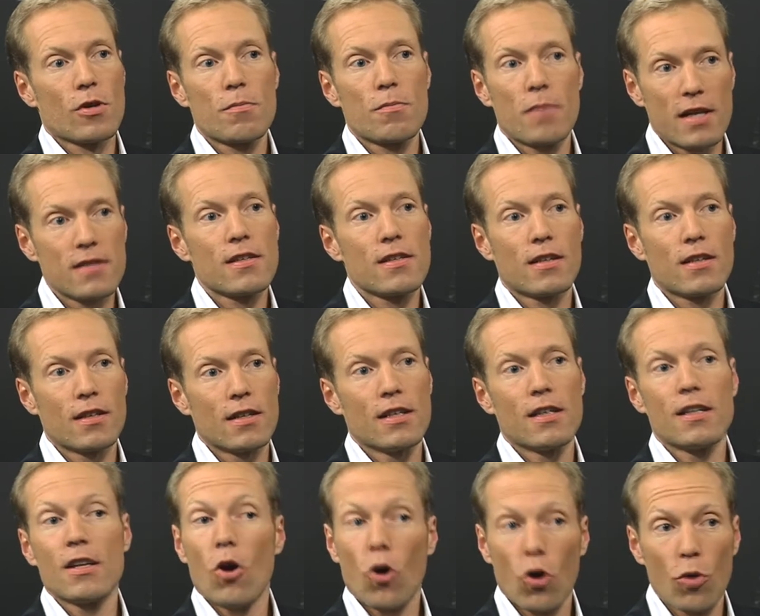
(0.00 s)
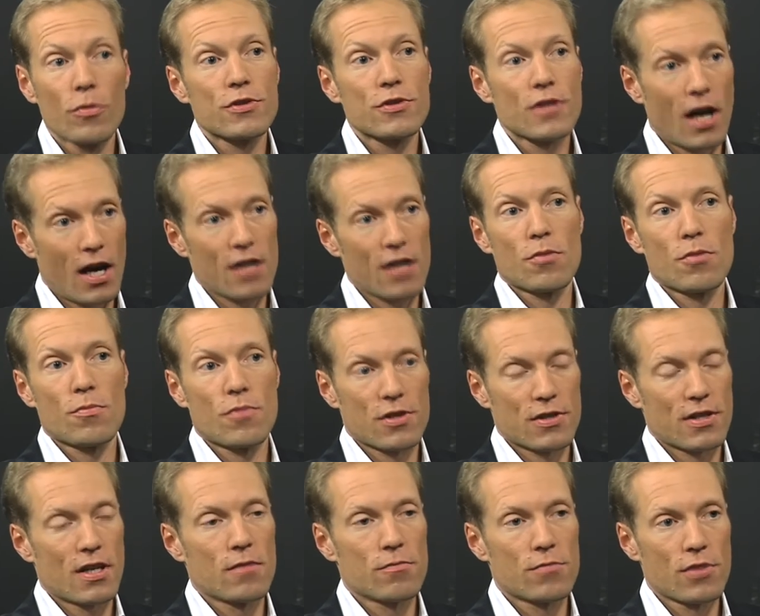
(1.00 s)
With basically almost
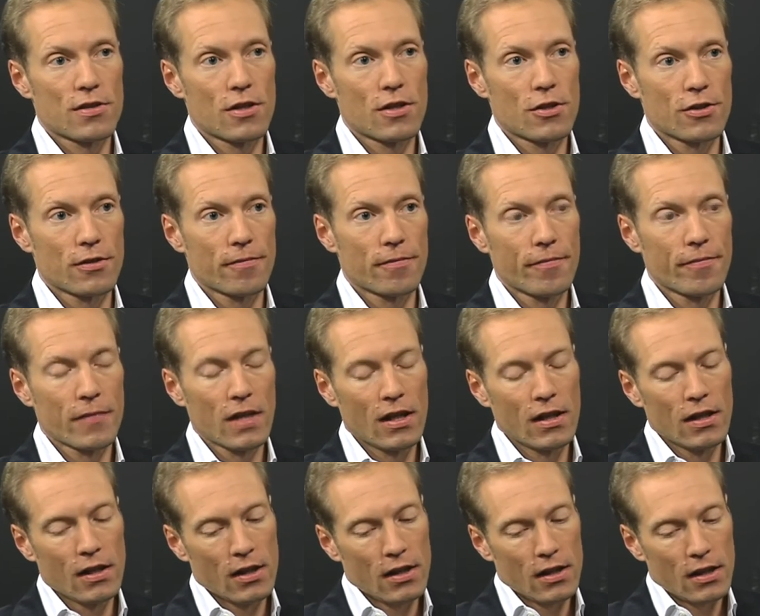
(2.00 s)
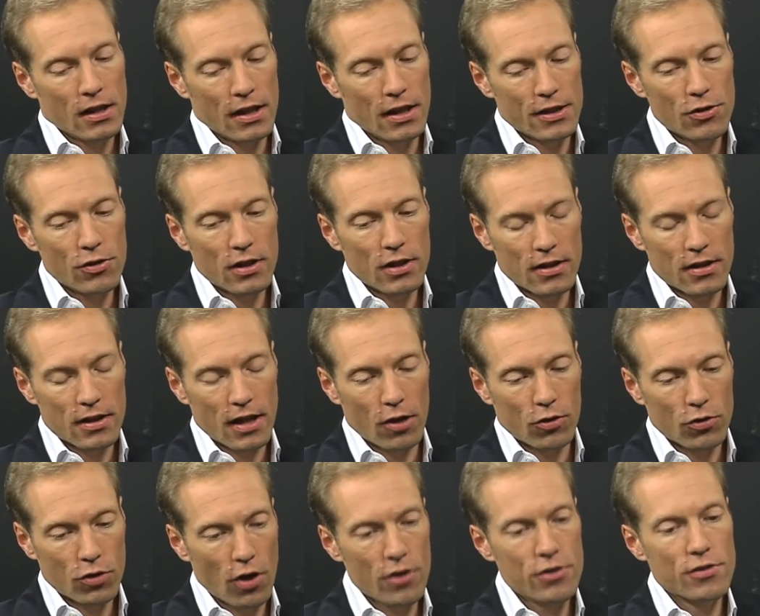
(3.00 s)
100% precision. And you can
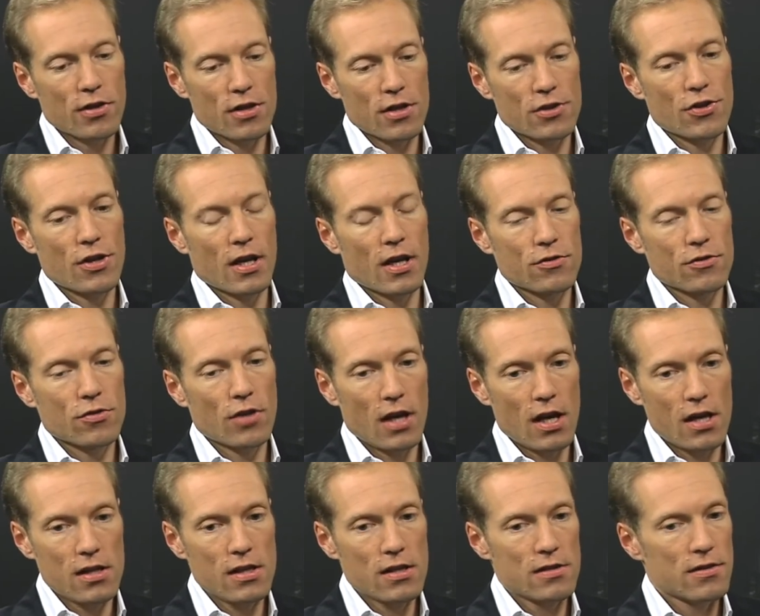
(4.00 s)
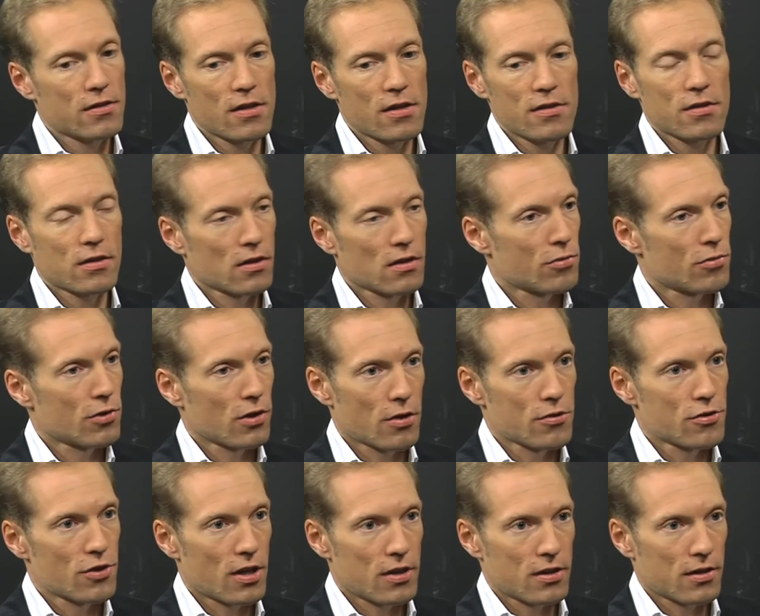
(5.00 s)
now contrast that to any statistical
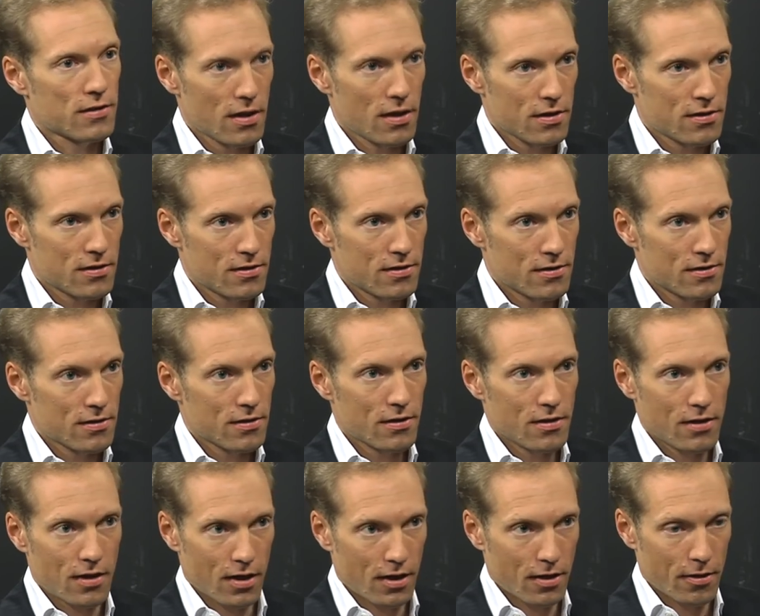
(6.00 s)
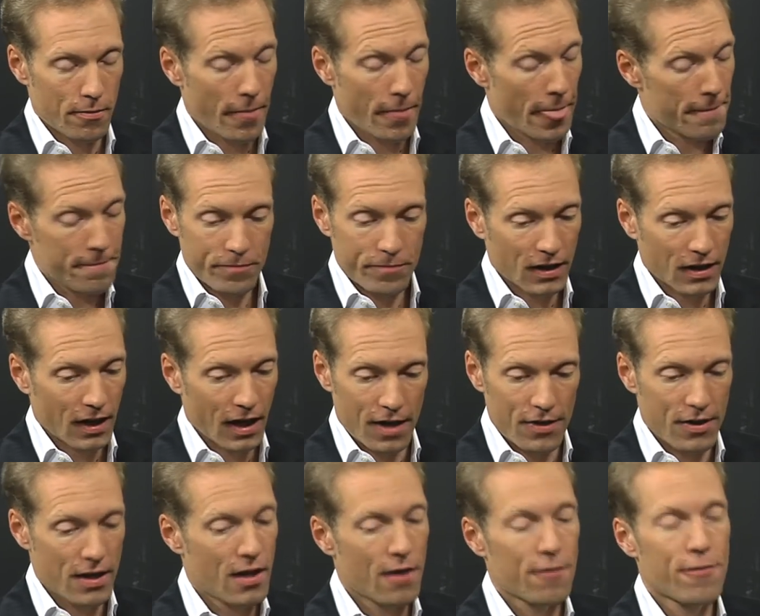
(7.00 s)
approach that exists,
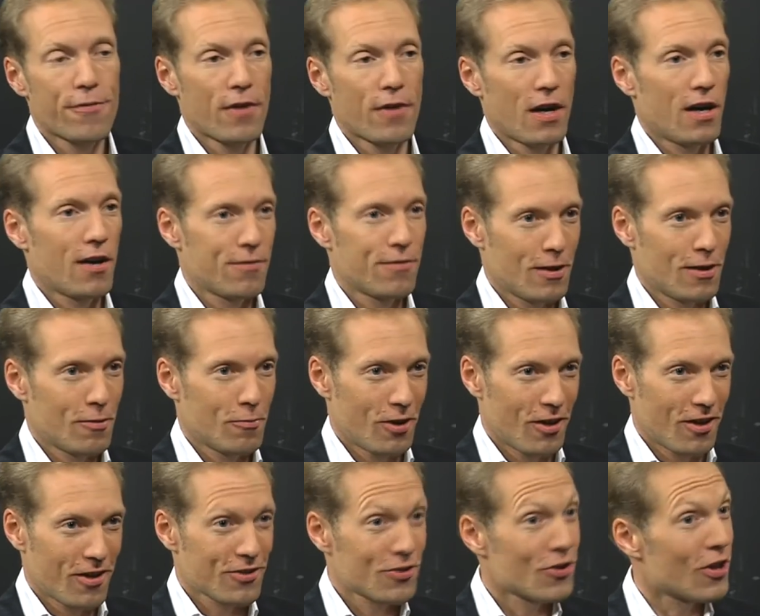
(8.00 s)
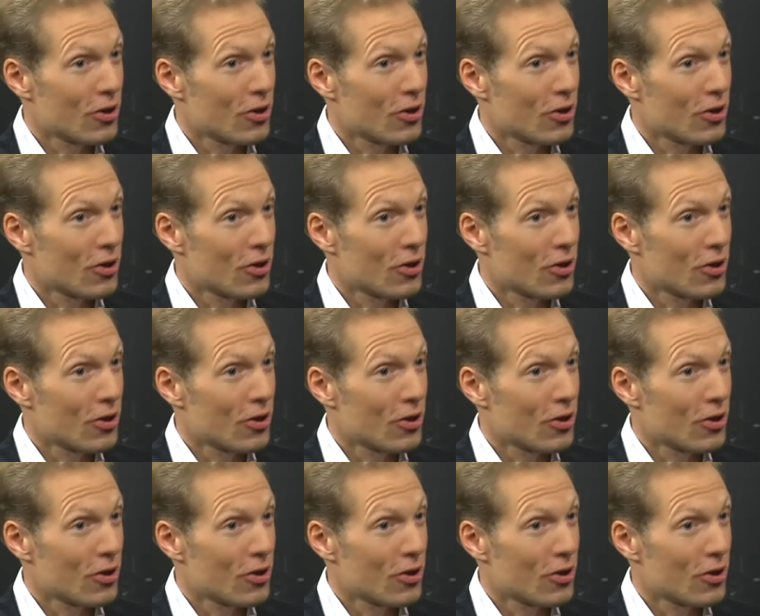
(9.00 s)
and they are far, far worse.